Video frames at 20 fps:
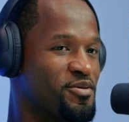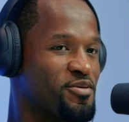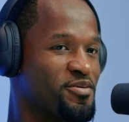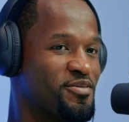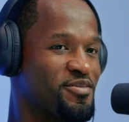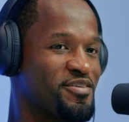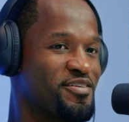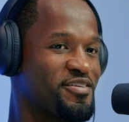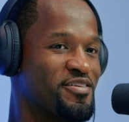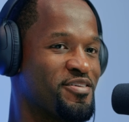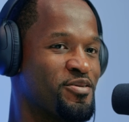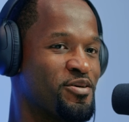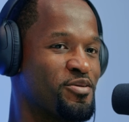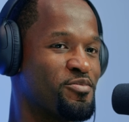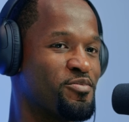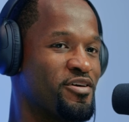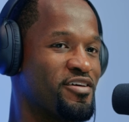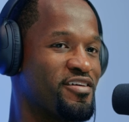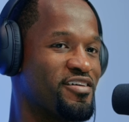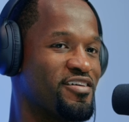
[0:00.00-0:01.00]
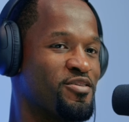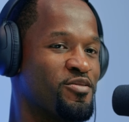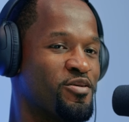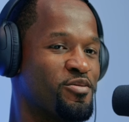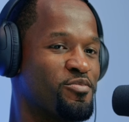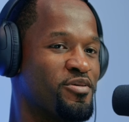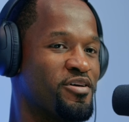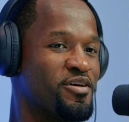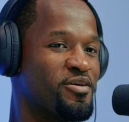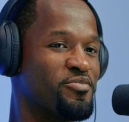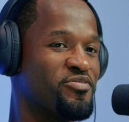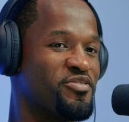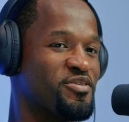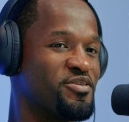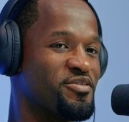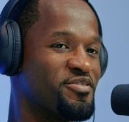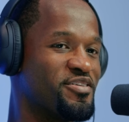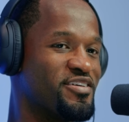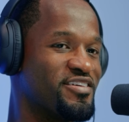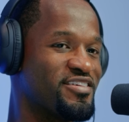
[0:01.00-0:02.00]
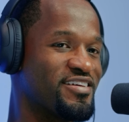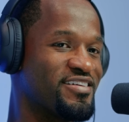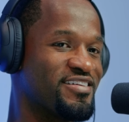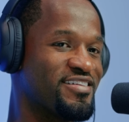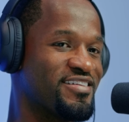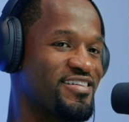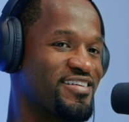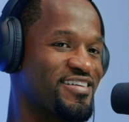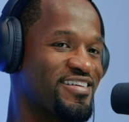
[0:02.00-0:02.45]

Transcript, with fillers: Listen, you hit me. You hit me. I've been in the game